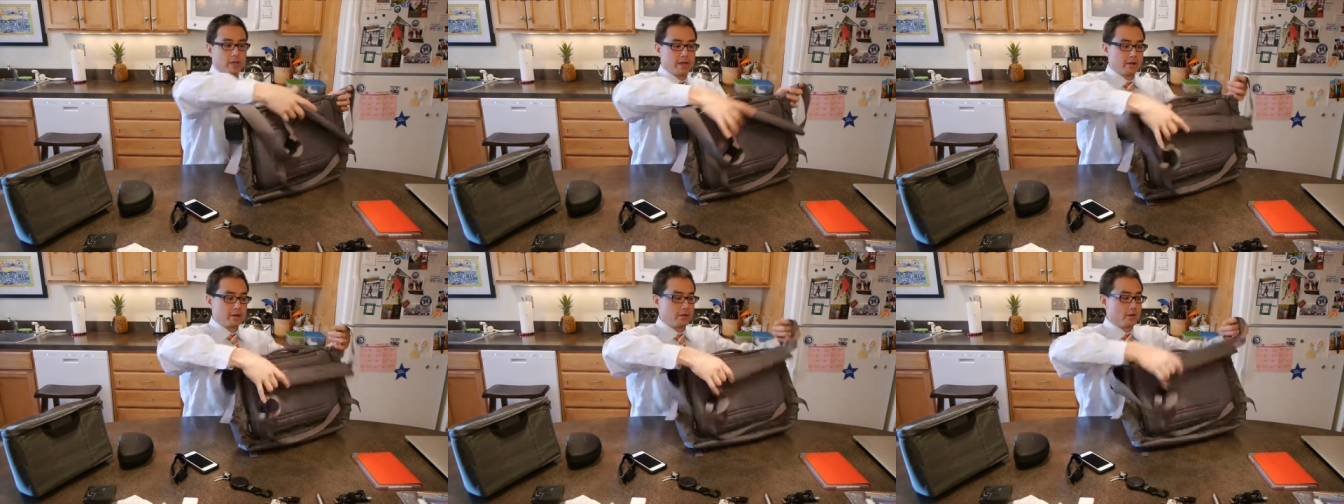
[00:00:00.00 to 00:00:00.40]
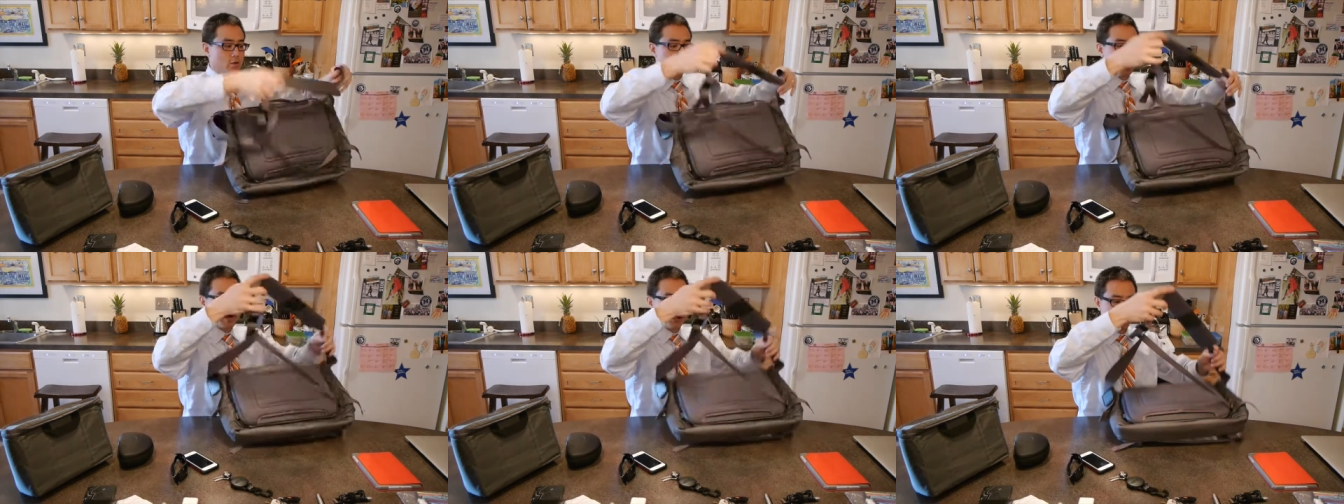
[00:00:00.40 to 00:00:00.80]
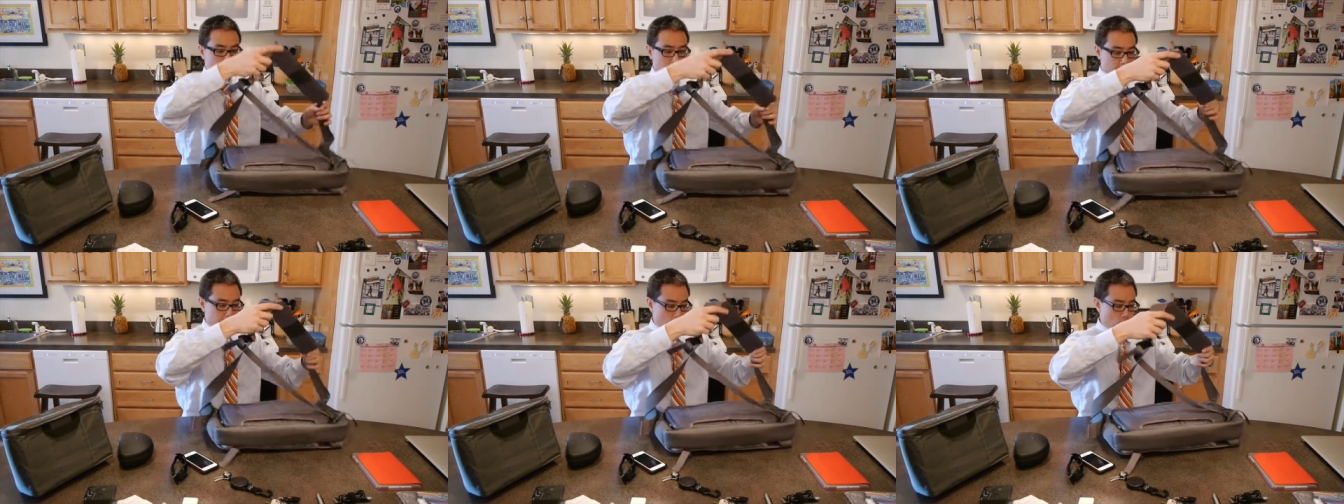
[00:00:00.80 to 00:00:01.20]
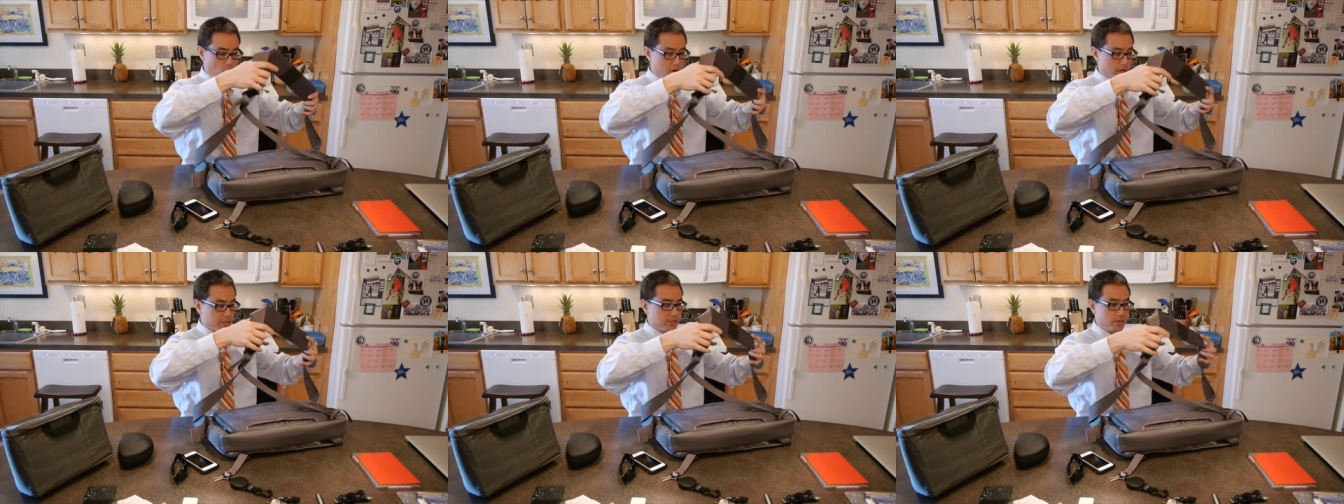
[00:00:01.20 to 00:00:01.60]
I don't know why you would ever
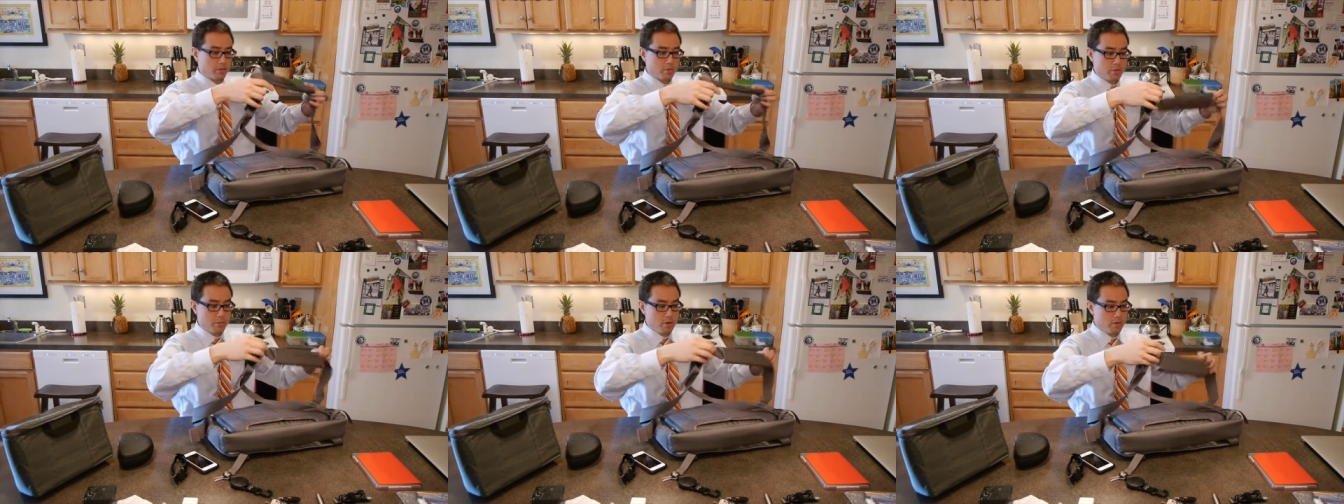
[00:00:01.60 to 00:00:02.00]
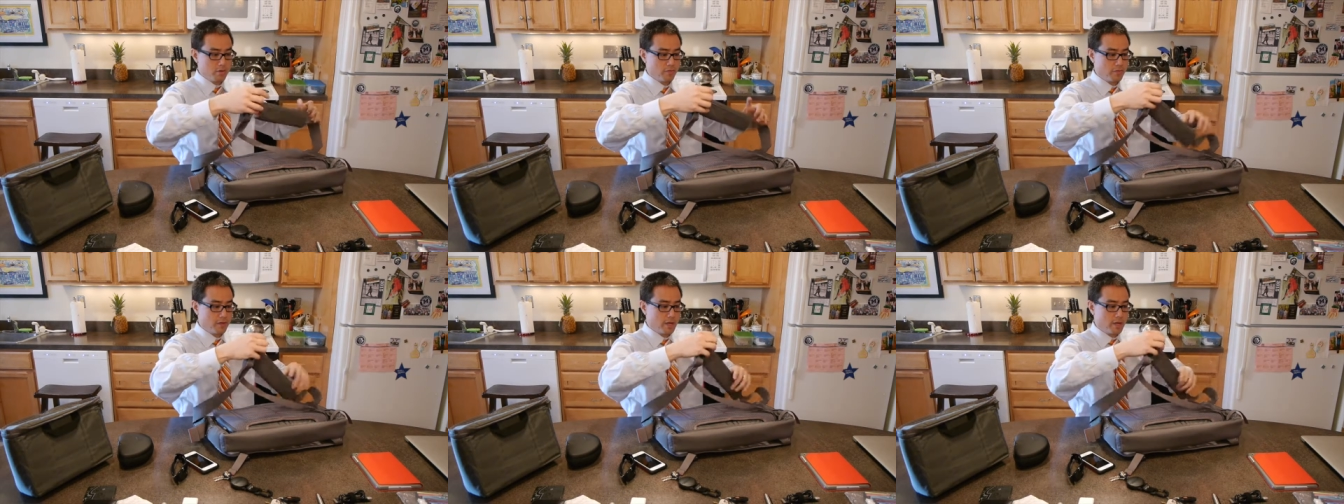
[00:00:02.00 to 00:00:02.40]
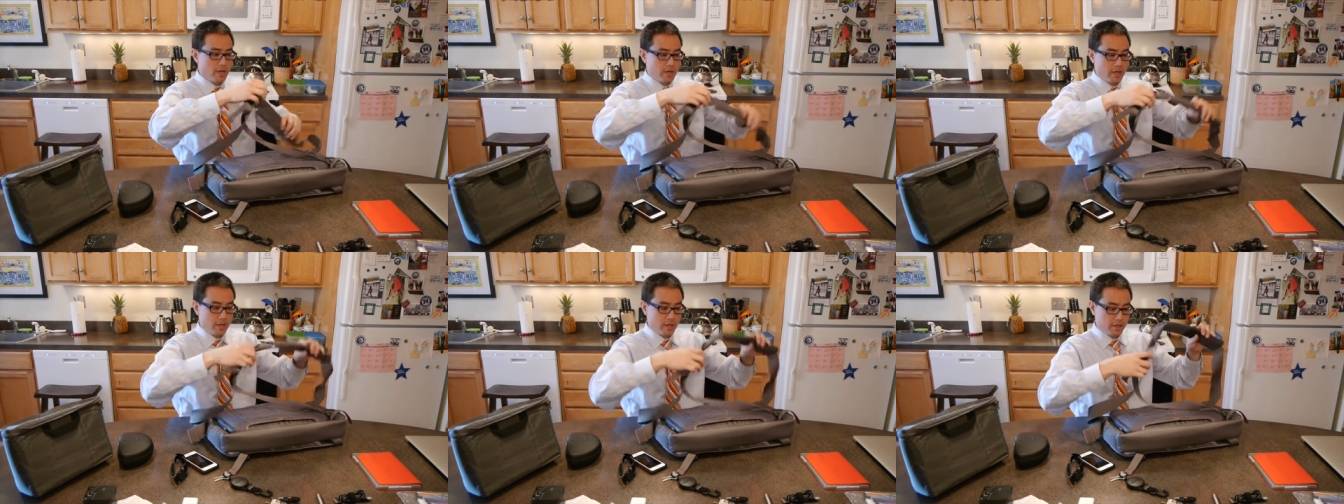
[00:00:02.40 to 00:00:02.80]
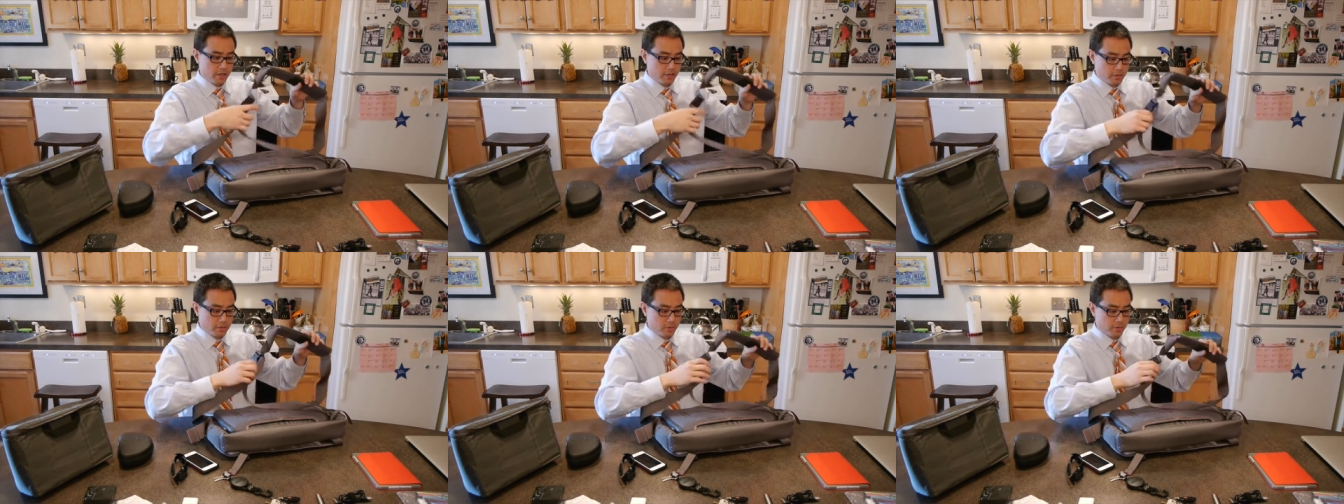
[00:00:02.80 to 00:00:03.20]
want to remove
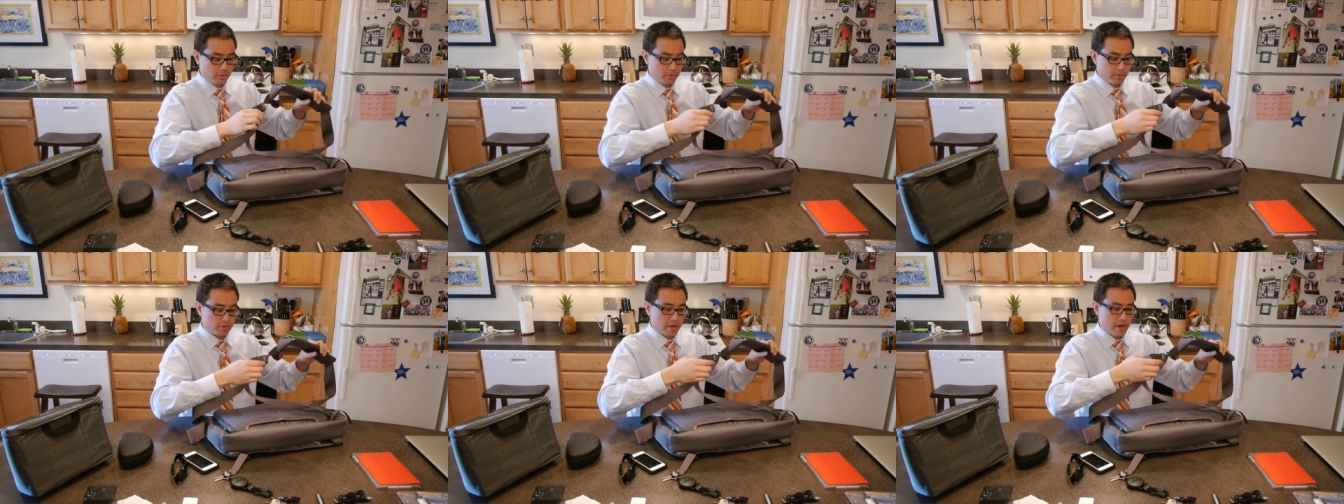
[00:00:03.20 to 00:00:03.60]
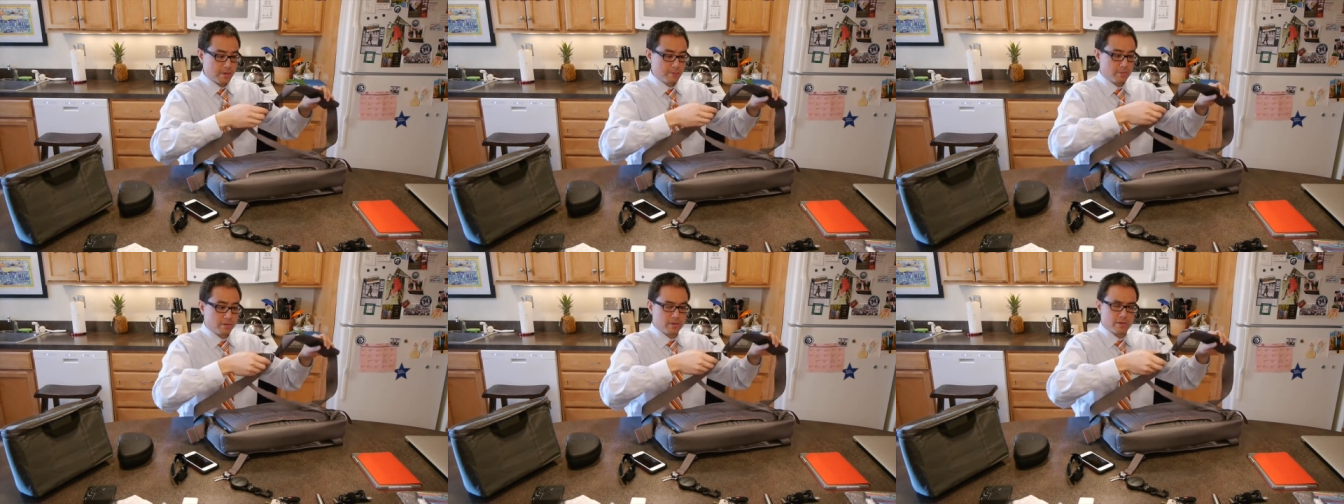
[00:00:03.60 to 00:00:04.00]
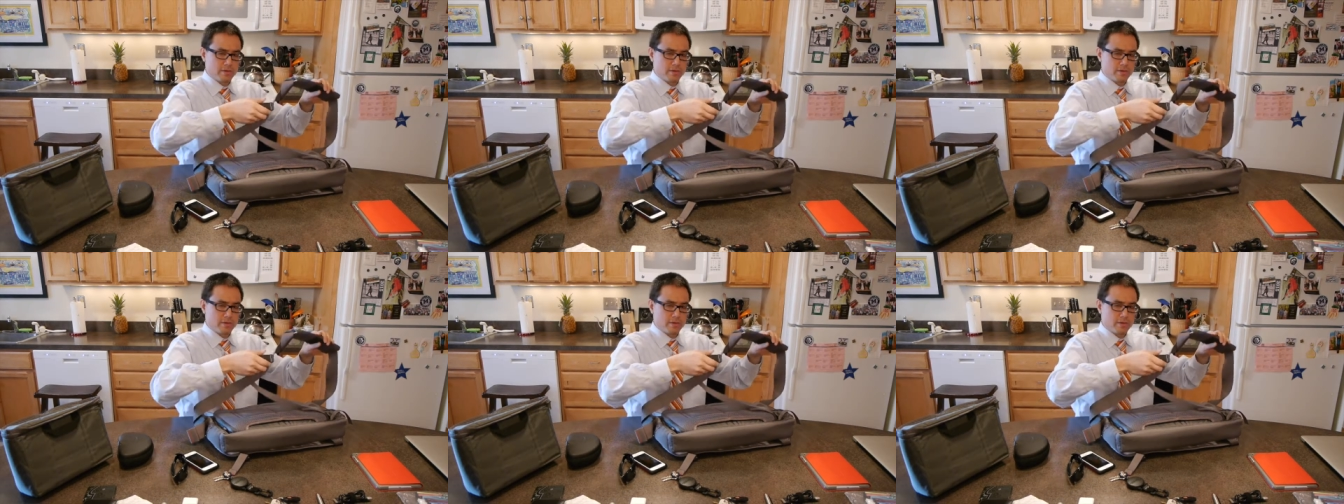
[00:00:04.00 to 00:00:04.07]
a shoulder strap.